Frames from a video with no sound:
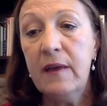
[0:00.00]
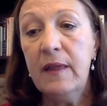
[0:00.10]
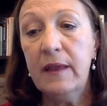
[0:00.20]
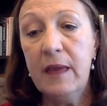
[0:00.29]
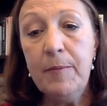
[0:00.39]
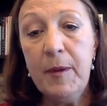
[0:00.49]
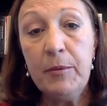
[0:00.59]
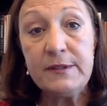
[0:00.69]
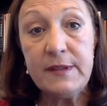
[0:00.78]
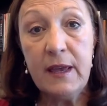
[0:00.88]
that keep
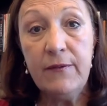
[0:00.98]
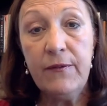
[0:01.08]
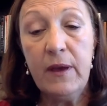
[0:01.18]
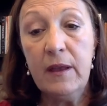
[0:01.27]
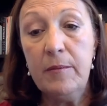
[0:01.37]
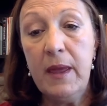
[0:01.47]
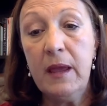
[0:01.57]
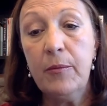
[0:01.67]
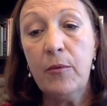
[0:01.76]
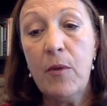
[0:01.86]
people safe and
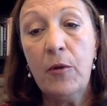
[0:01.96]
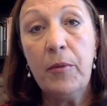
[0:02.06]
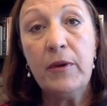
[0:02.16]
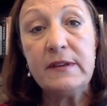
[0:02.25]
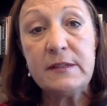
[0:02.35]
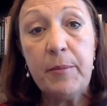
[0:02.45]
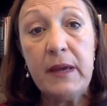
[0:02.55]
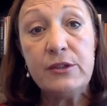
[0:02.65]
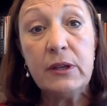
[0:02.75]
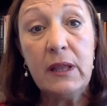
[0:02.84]
make remote
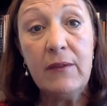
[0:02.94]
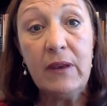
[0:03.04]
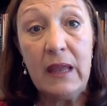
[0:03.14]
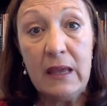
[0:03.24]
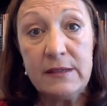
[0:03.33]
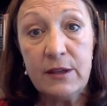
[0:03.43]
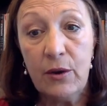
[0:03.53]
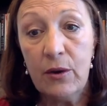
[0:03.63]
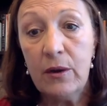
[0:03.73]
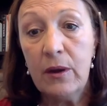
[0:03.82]
participation even
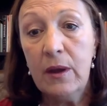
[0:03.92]
easier.